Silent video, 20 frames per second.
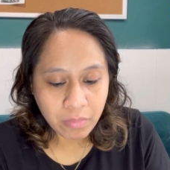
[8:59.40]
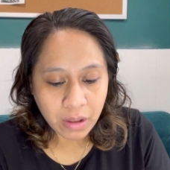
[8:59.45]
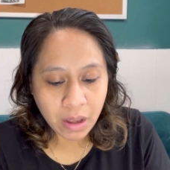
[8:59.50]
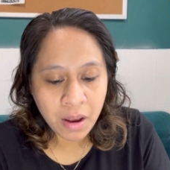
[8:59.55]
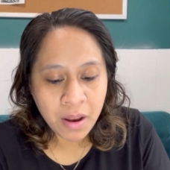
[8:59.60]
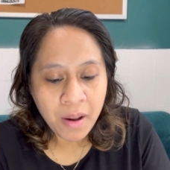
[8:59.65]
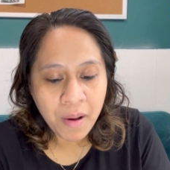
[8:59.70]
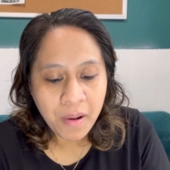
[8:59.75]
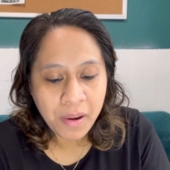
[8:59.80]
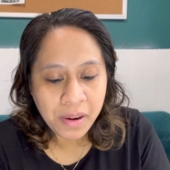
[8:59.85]
but
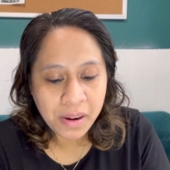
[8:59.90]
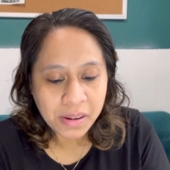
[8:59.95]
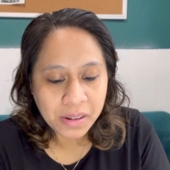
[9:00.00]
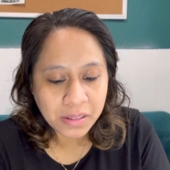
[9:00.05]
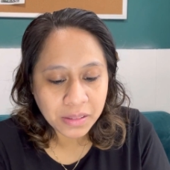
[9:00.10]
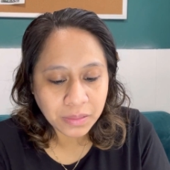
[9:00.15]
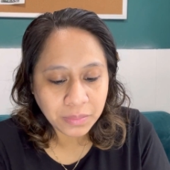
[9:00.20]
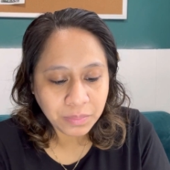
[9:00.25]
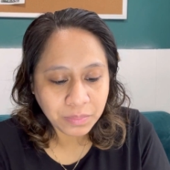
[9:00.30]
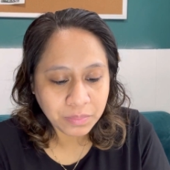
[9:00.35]

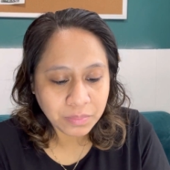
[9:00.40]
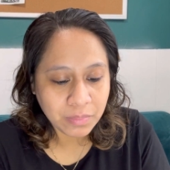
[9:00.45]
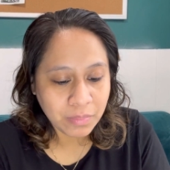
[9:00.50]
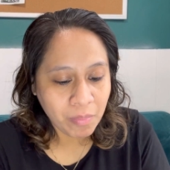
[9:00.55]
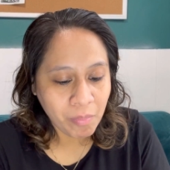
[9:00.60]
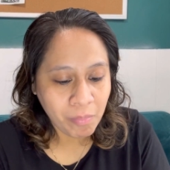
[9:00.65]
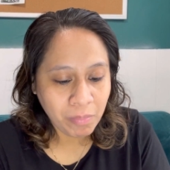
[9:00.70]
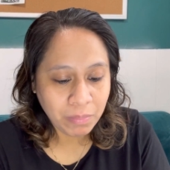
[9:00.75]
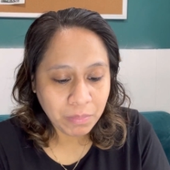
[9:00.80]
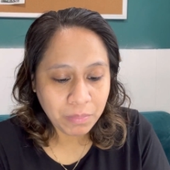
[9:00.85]

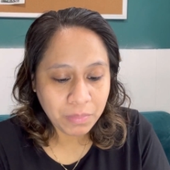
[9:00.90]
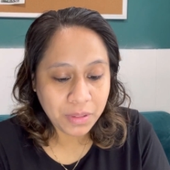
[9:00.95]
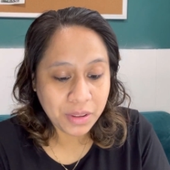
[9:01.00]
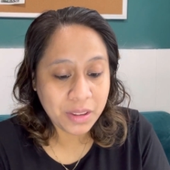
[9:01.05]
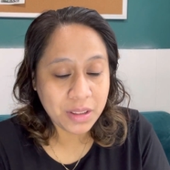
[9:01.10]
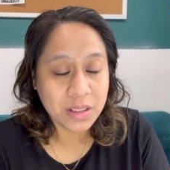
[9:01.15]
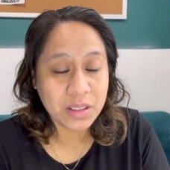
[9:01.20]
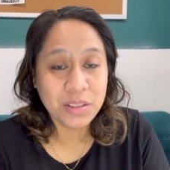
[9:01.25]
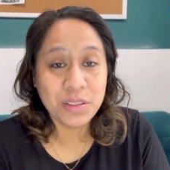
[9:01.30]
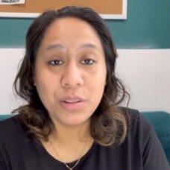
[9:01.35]

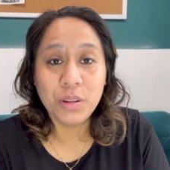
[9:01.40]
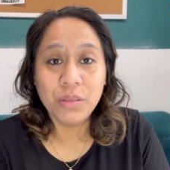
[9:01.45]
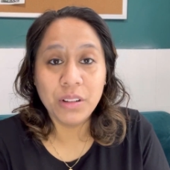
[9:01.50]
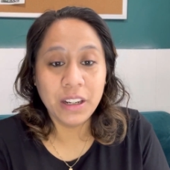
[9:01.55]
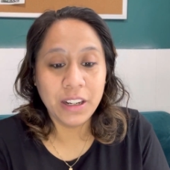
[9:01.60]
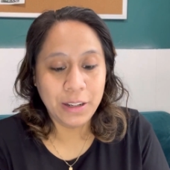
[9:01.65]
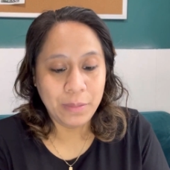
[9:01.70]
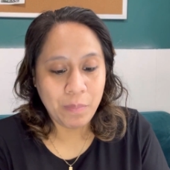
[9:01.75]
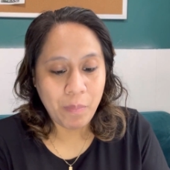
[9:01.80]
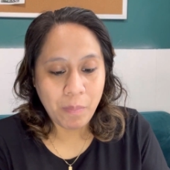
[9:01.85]
this is so
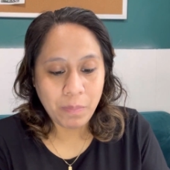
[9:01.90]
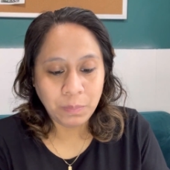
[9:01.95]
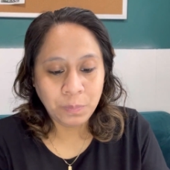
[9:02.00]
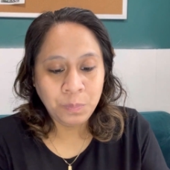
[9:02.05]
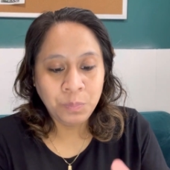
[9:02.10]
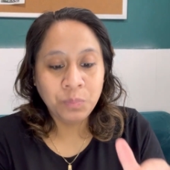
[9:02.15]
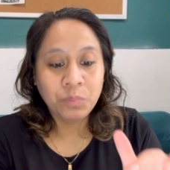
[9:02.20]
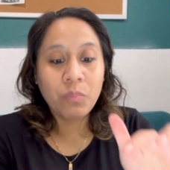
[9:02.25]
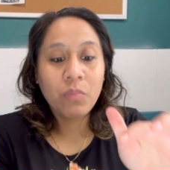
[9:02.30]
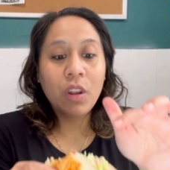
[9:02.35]
good.
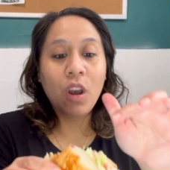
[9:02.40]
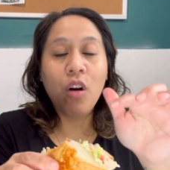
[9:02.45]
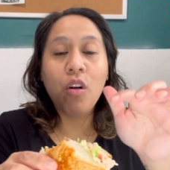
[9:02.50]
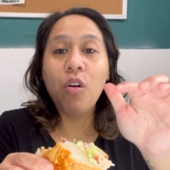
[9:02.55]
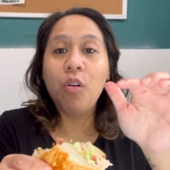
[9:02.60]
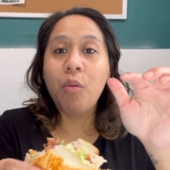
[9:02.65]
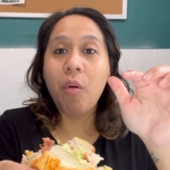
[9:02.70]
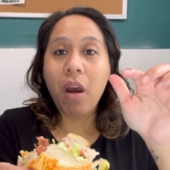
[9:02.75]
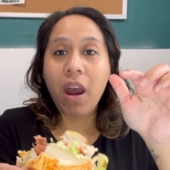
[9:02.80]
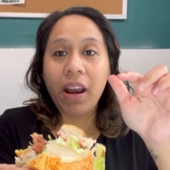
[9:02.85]

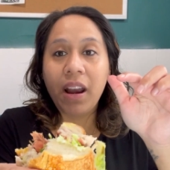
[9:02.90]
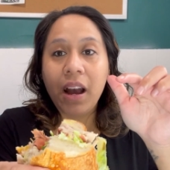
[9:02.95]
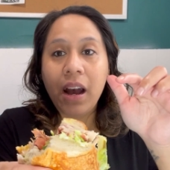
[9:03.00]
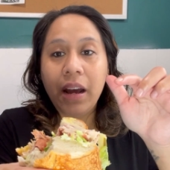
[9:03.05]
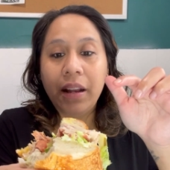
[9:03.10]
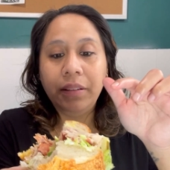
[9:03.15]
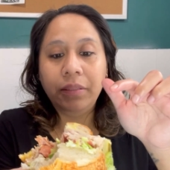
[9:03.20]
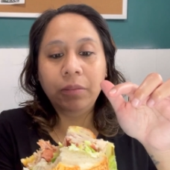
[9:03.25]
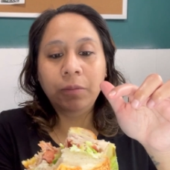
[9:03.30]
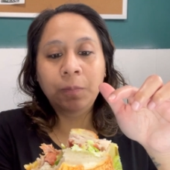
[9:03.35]
Oh, I
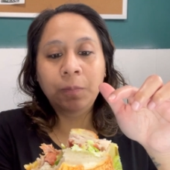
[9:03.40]
got